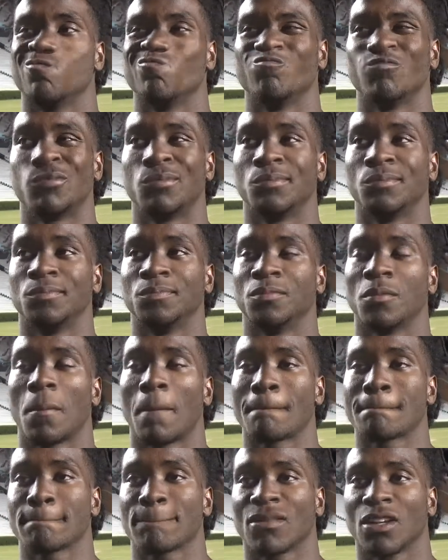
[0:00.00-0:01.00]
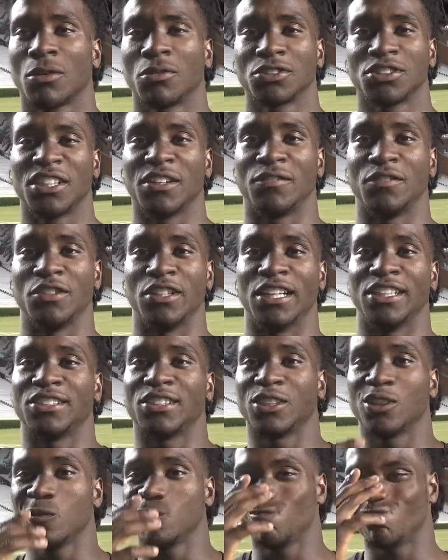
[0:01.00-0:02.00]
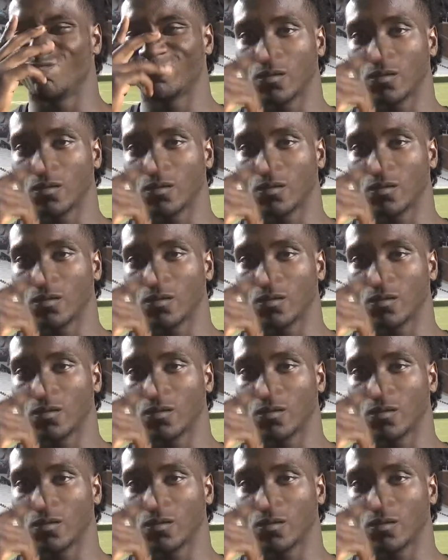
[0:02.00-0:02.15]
Um, I want to say a few days ago,